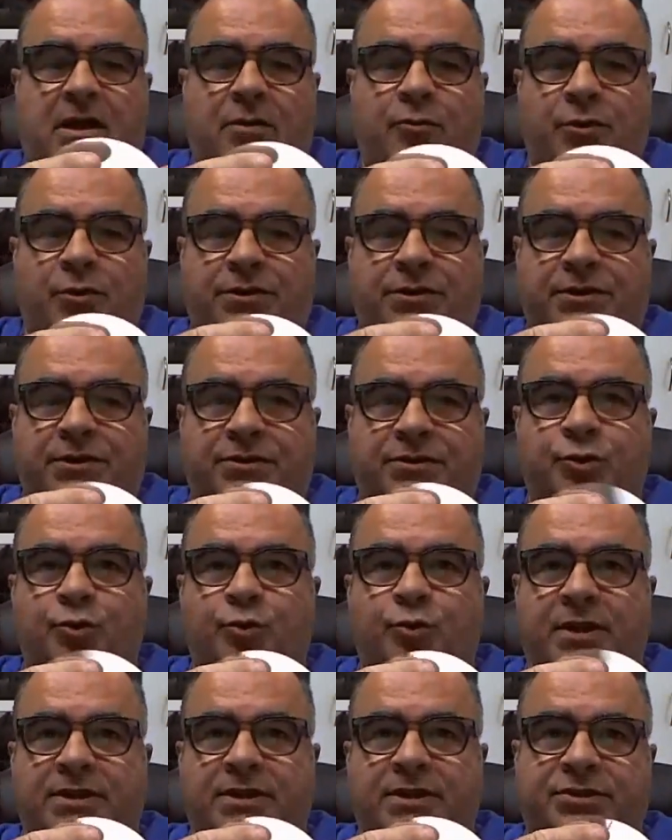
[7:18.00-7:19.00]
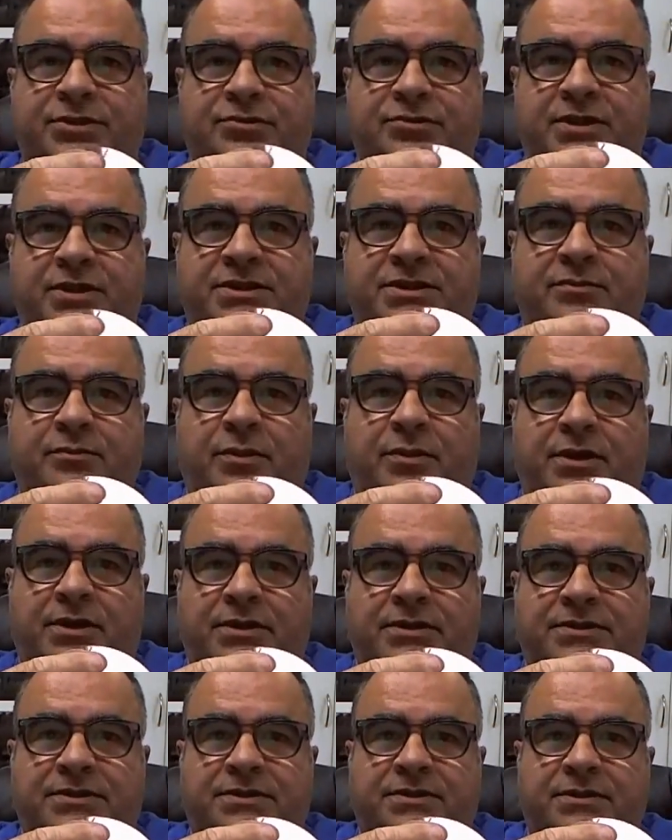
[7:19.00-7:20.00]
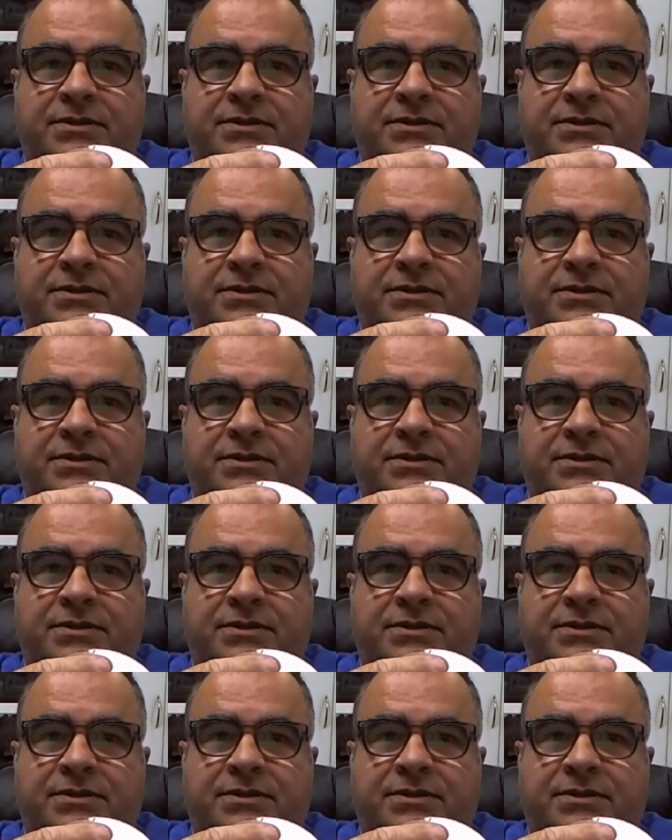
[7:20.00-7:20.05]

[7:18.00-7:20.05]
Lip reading: with the two registration marks.